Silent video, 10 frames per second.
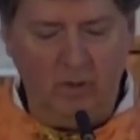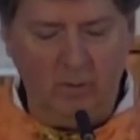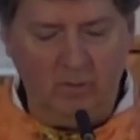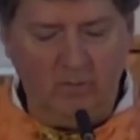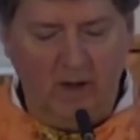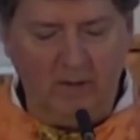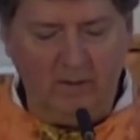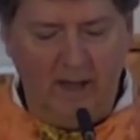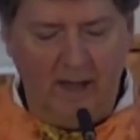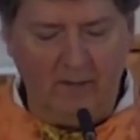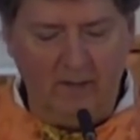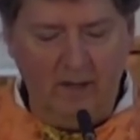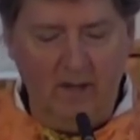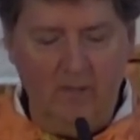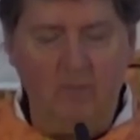We find out
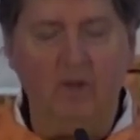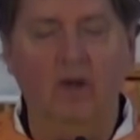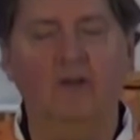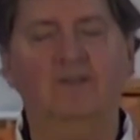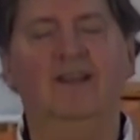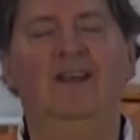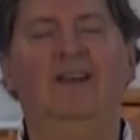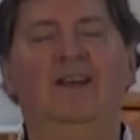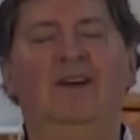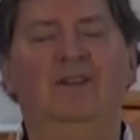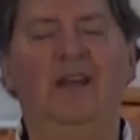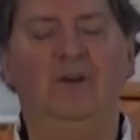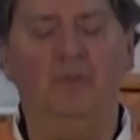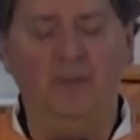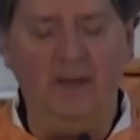because he'll
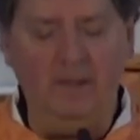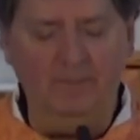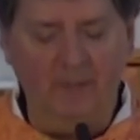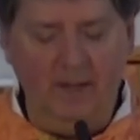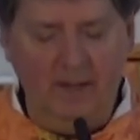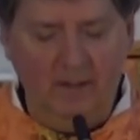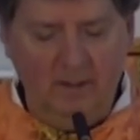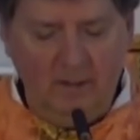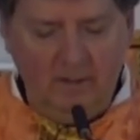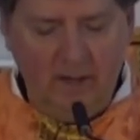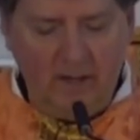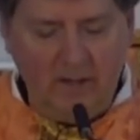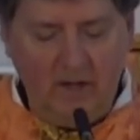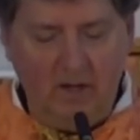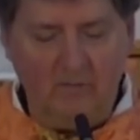later be taking
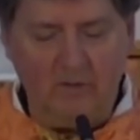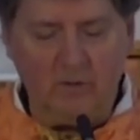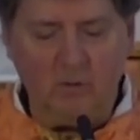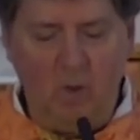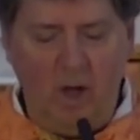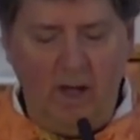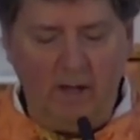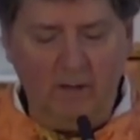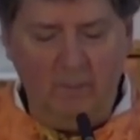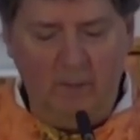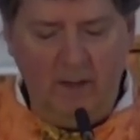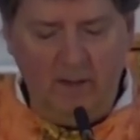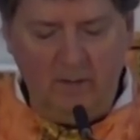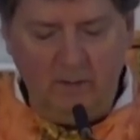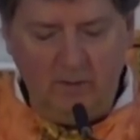care of the swine, the
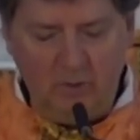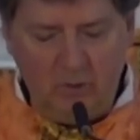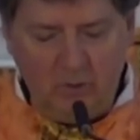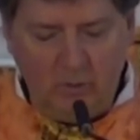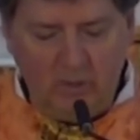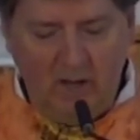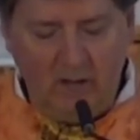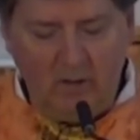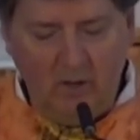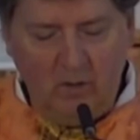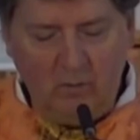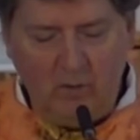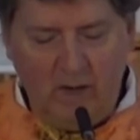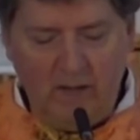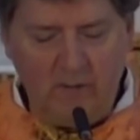pigs, and the Jews would not
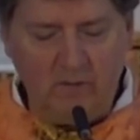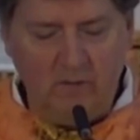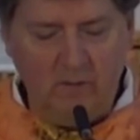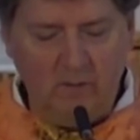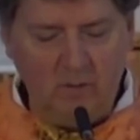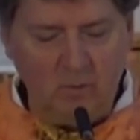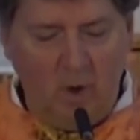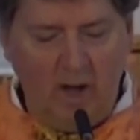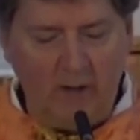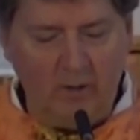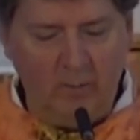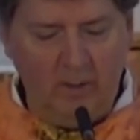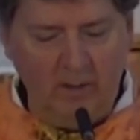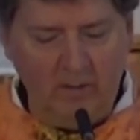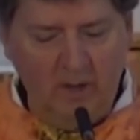raise swine or
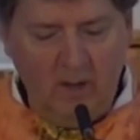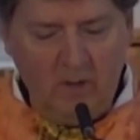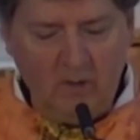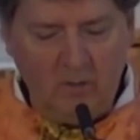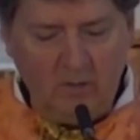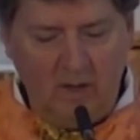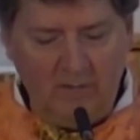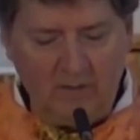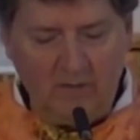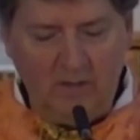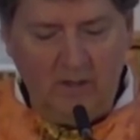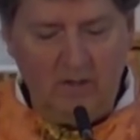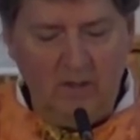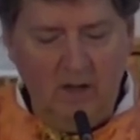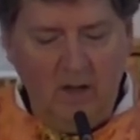pigs, so he's obviously
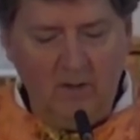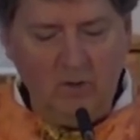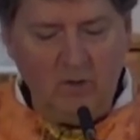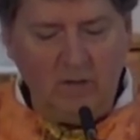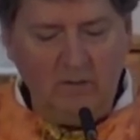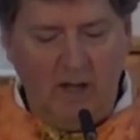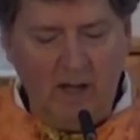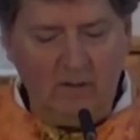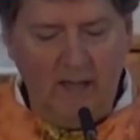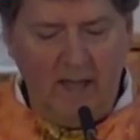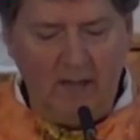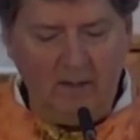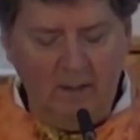in Gentile land.